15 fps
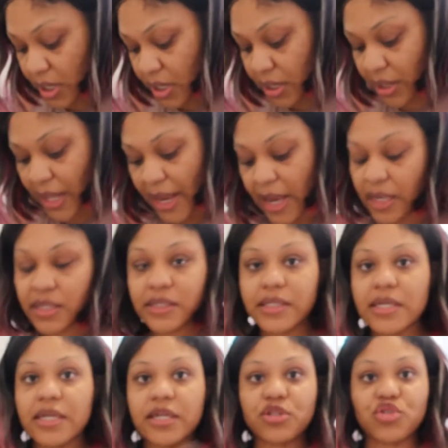like, I just
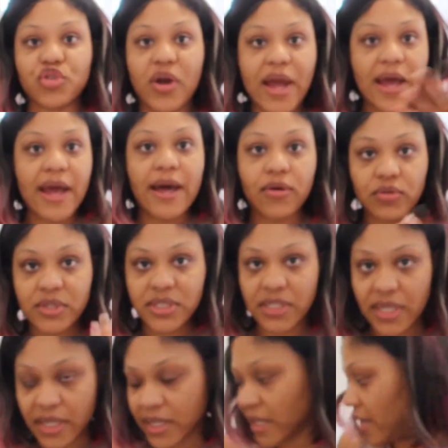can't try out
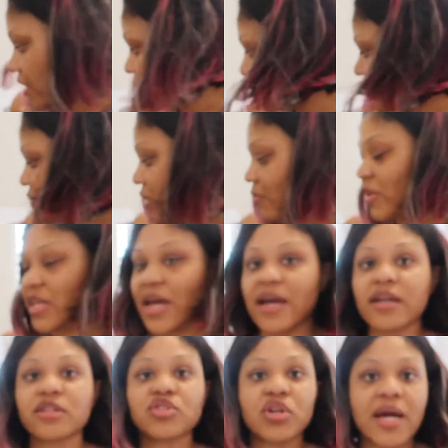skincare. You know what I mean? I
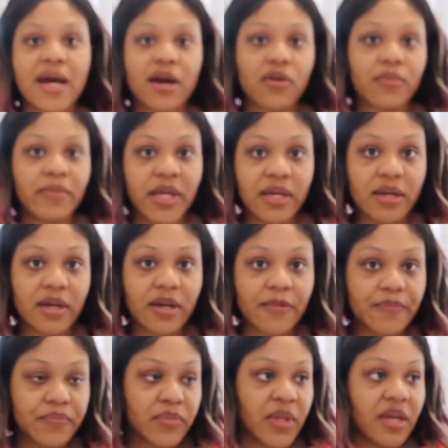can try out makeup.